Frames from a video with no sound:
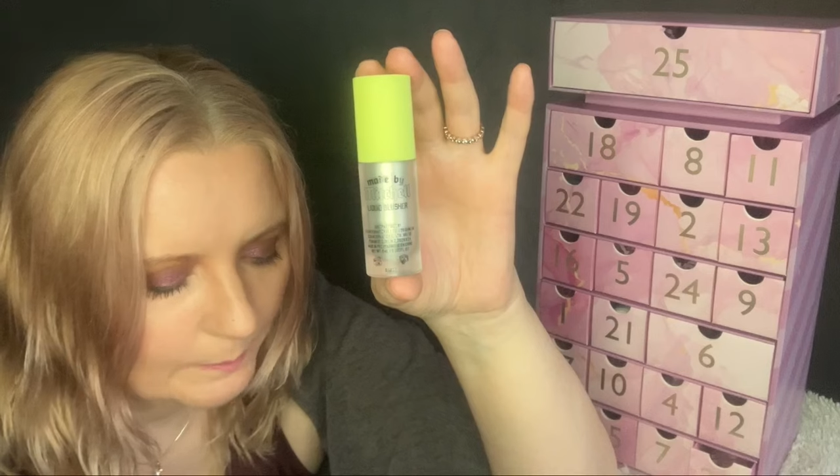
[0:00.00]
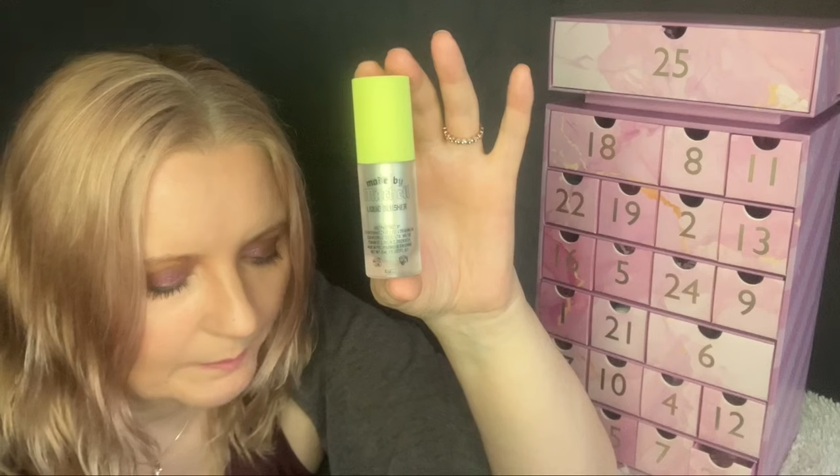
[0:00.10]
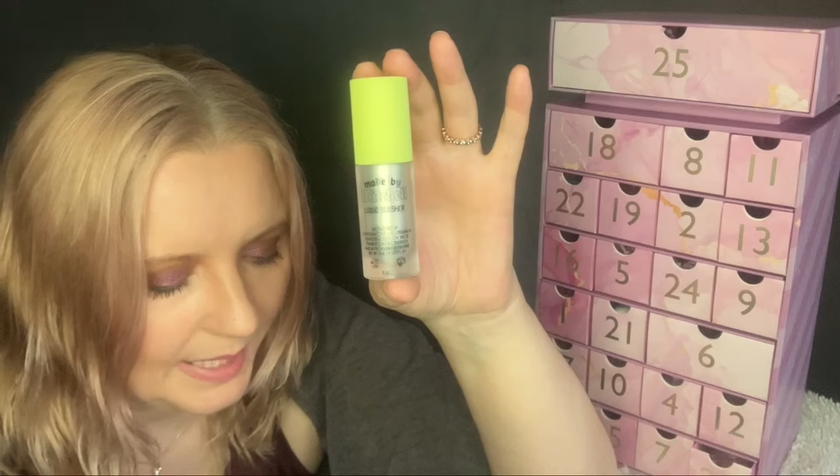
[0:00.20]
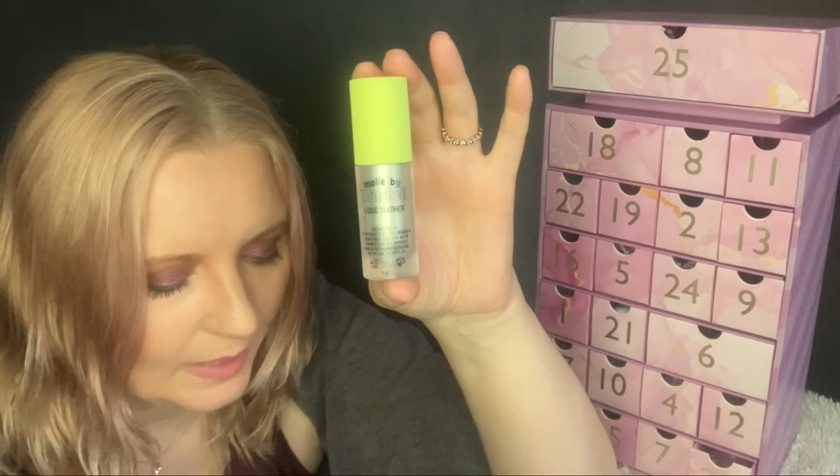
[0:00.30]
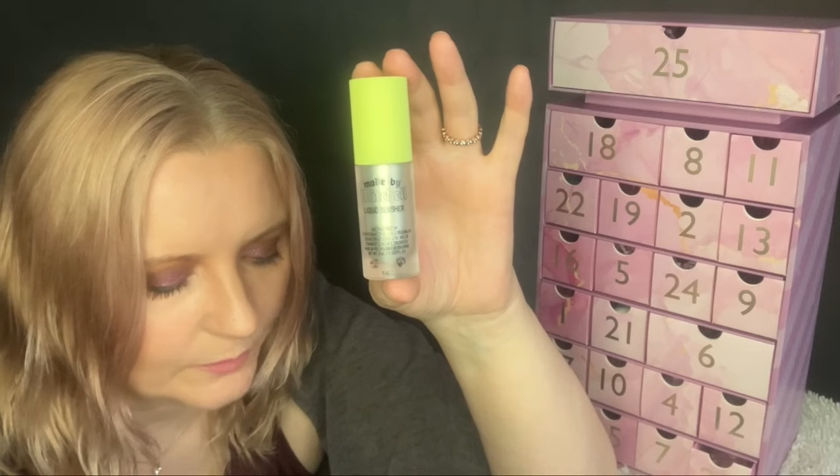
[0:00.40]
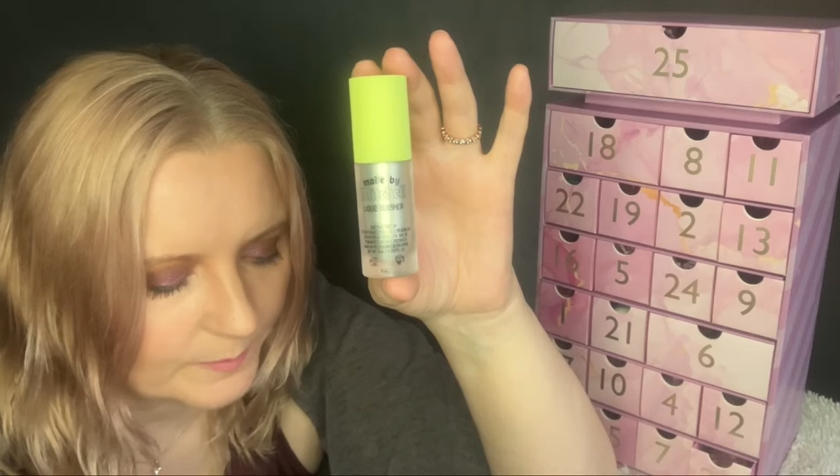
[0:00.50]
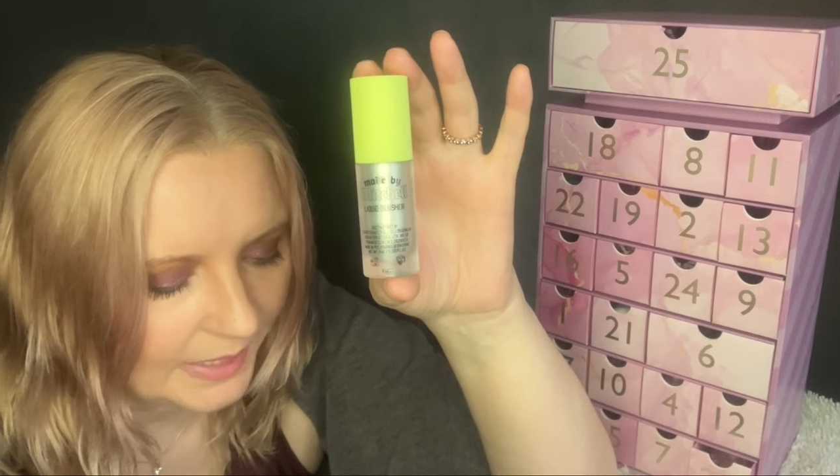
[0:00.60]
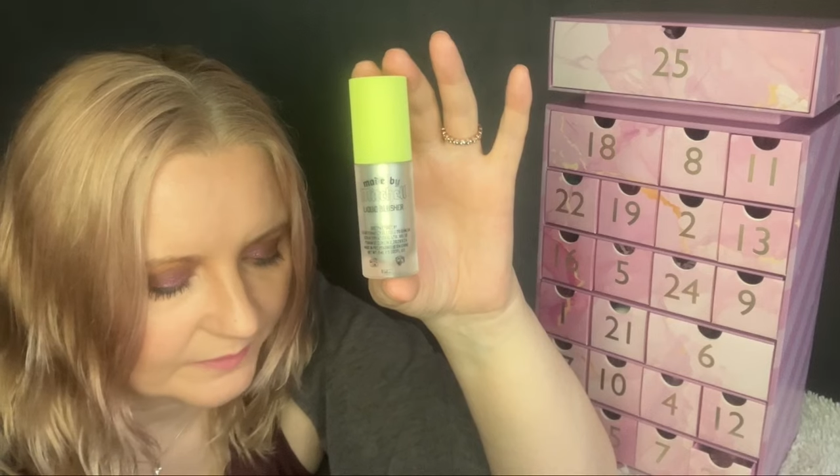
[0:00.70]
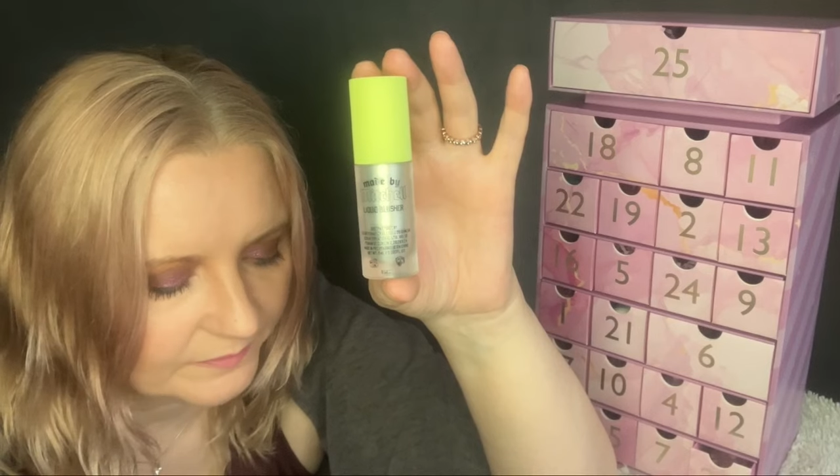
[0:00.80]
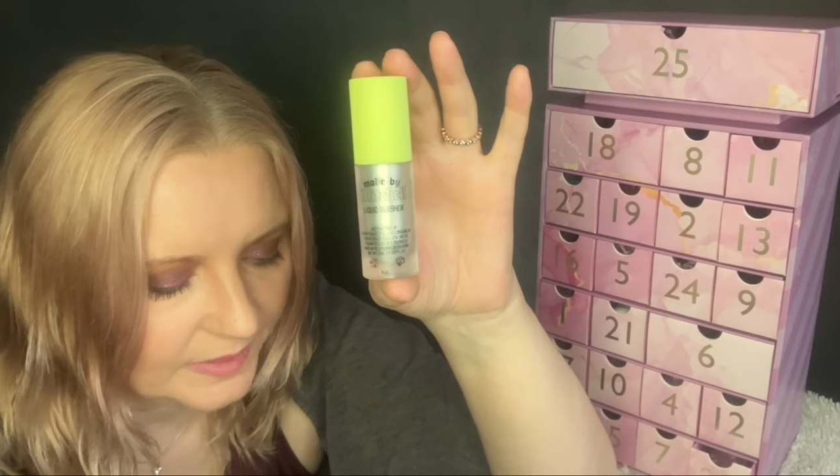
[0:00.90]
powder
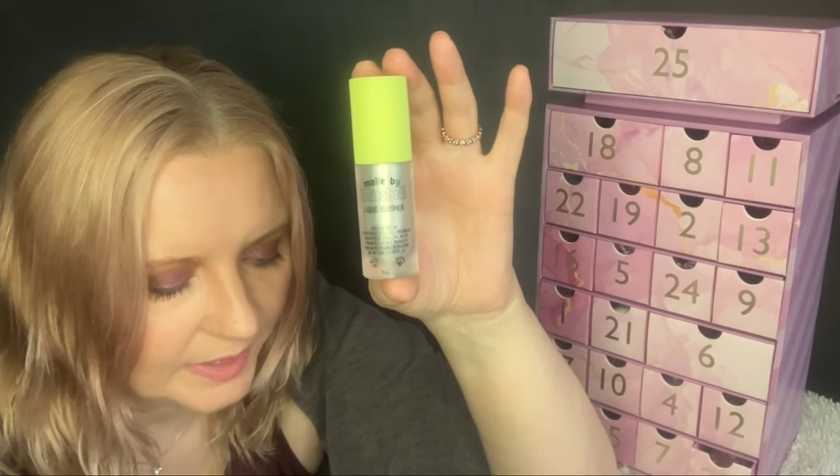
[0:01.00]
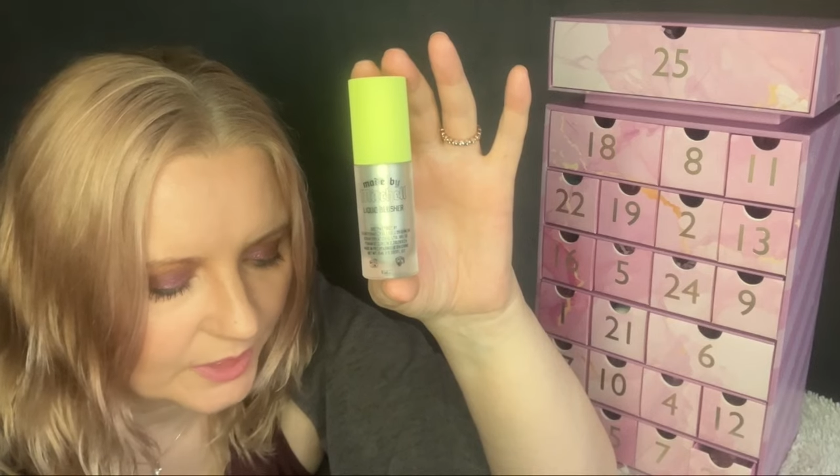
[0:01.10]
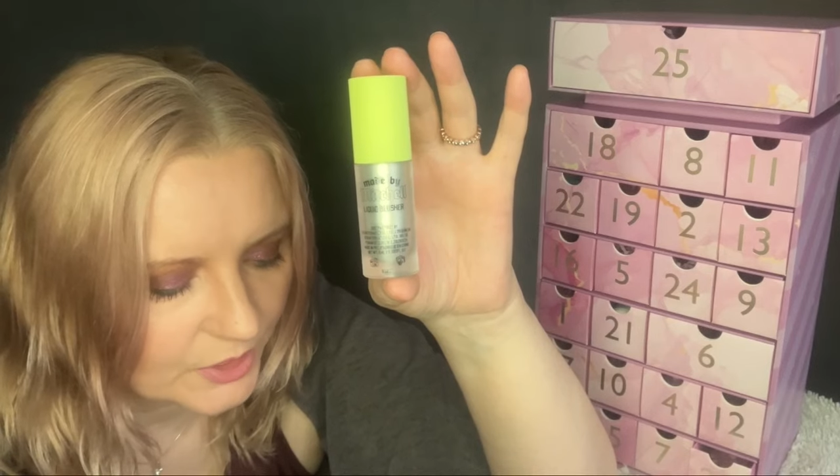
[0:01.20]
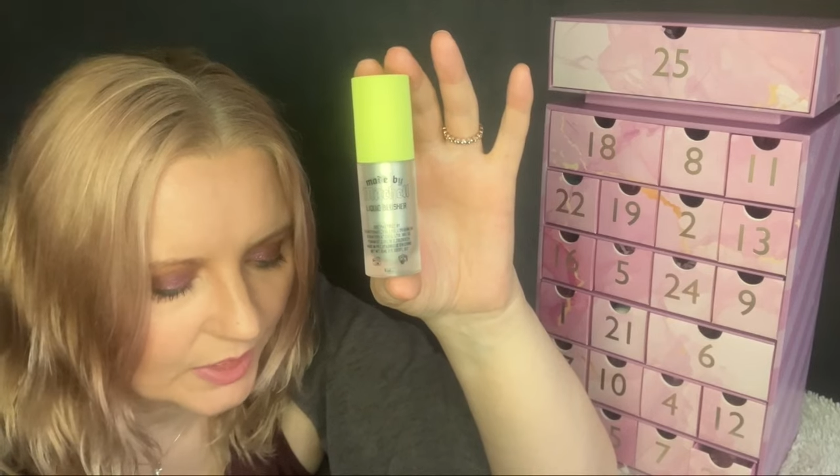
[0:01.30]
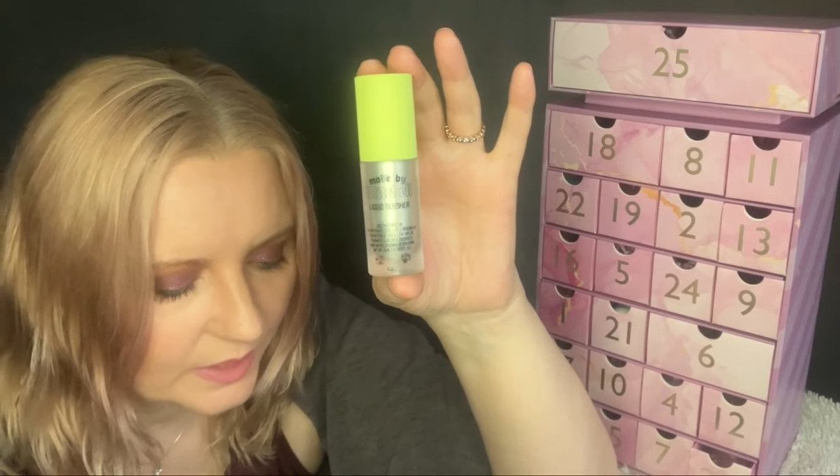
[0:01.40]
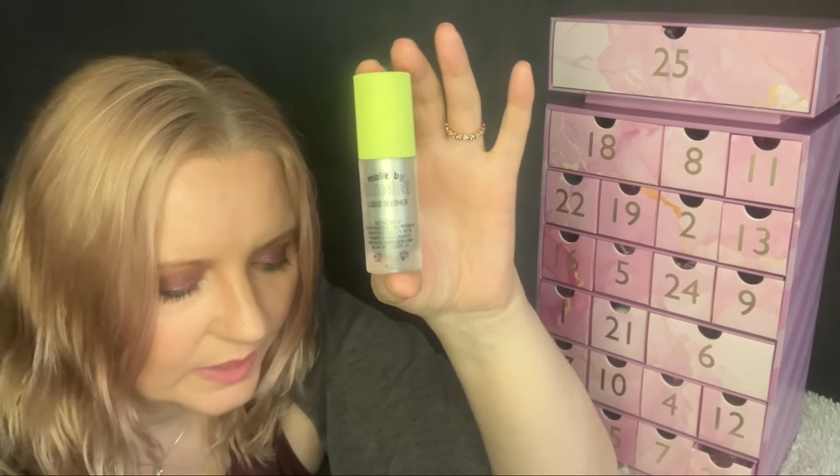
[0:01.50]
matte finish,